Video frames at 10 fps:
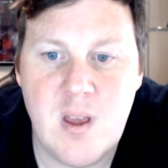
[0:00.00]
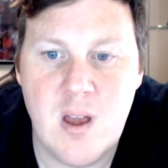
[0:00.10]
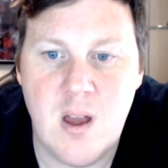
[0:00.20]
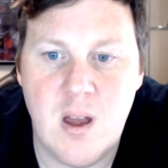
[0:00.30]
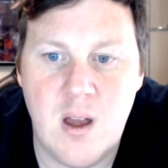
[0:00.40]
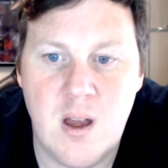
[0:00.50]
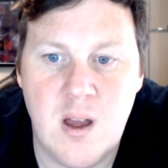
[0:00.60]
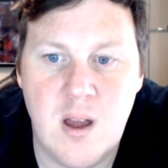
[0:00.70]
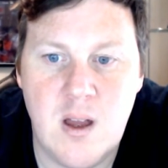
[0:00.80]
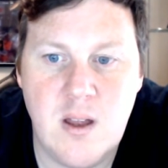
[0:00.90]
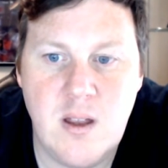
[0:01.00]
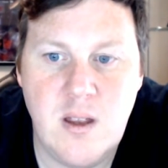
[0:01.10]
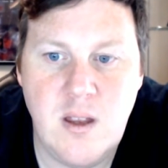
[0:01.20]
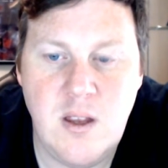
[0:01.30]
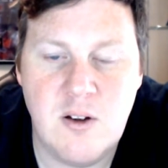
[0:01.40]

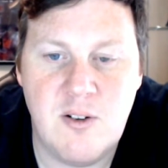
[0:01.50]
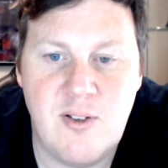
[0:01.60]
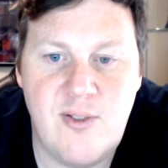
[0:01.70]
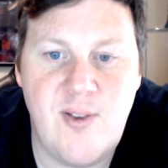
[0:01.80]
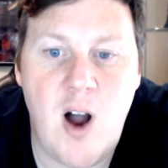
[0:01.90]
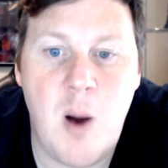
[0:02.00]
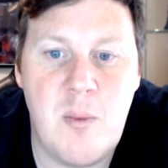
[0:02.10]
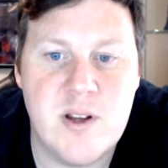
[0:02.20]
Your farmer